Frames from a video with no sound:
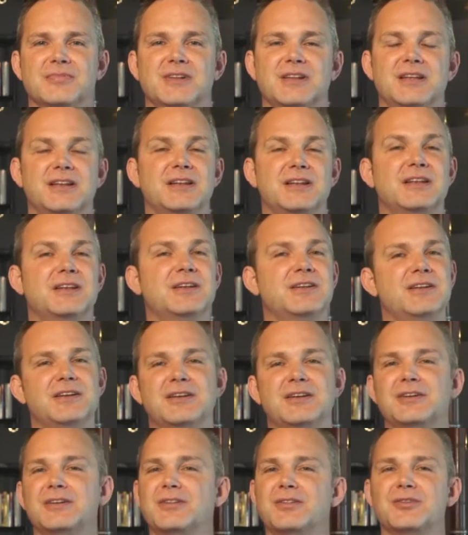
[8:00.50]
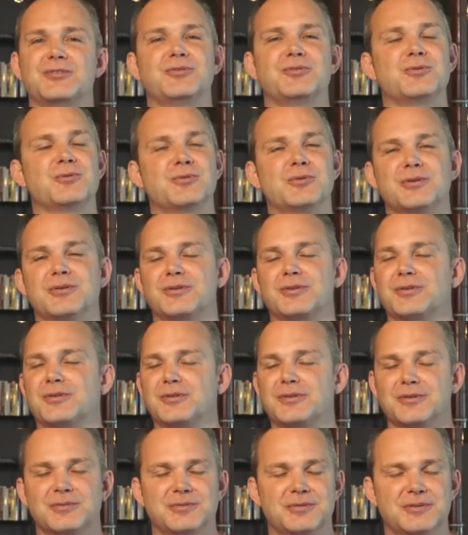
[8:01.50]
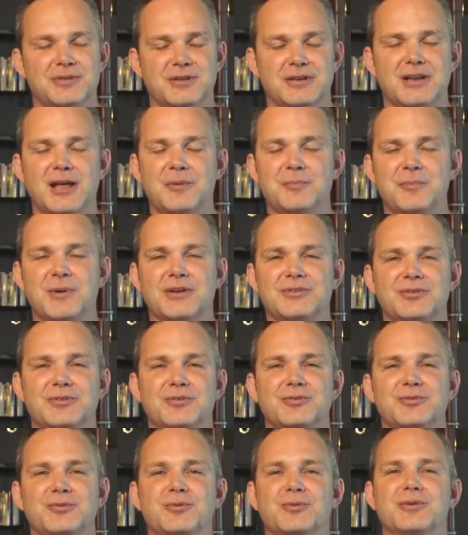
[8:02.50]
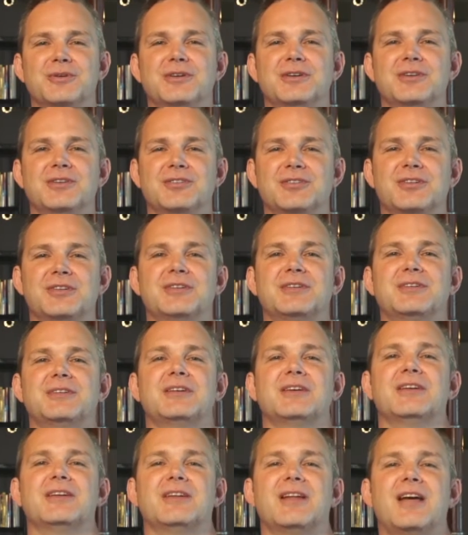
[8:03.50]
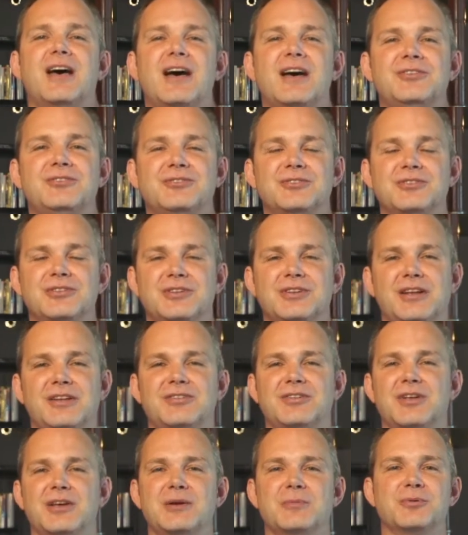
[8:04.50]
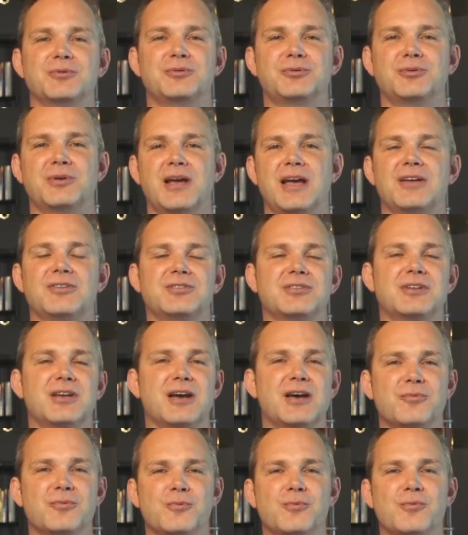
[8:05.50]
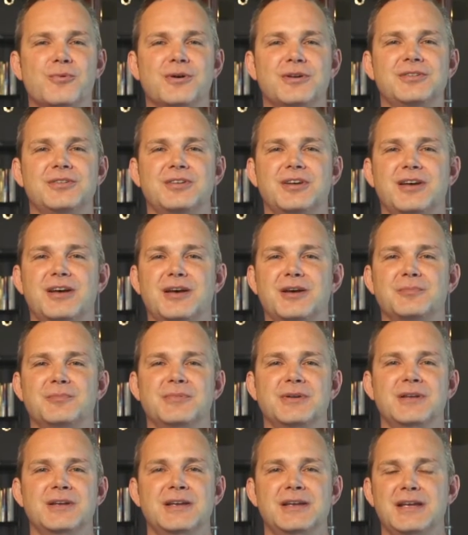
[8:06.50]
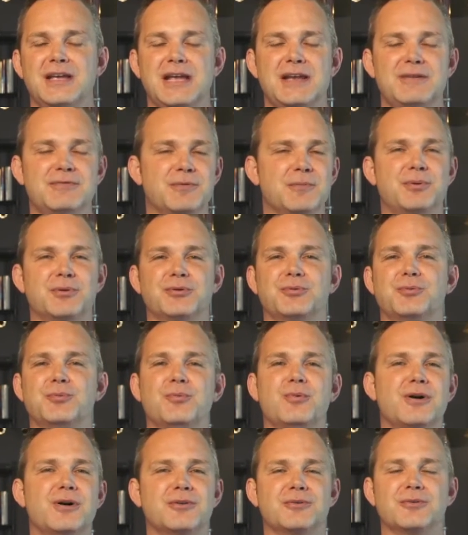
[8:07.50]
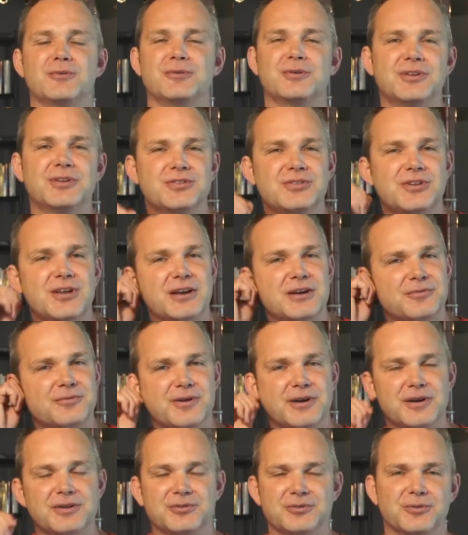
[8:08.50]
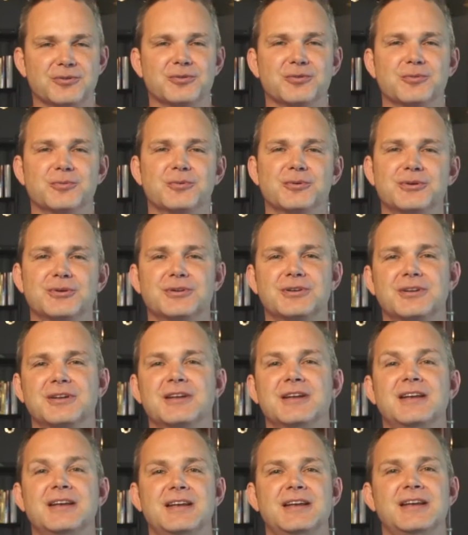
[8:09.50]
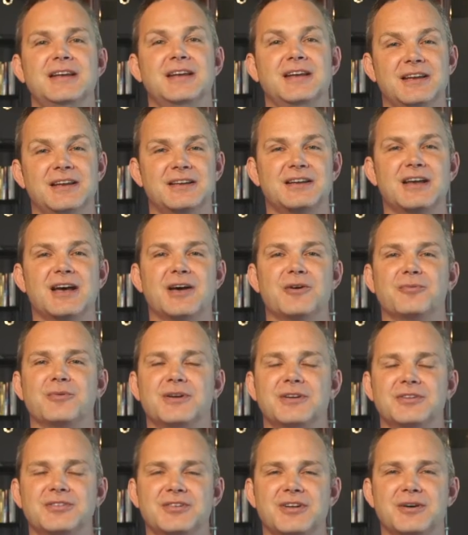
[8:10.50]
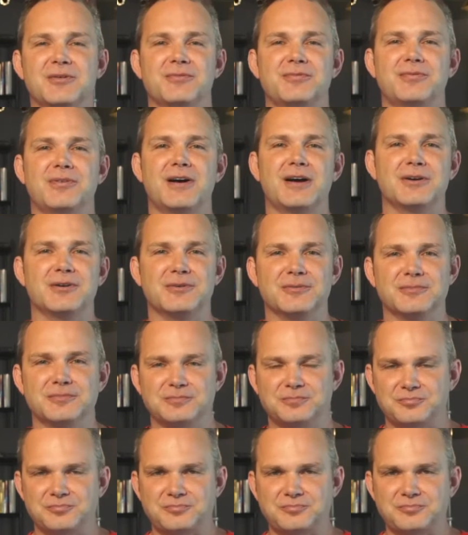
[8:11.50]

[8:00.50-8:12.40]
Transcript: And then the end of the story, the, the, the climax of the story is that Elijah is able to ask God one time, even puts water on his sacrifice or on the wood, and God rains down fire.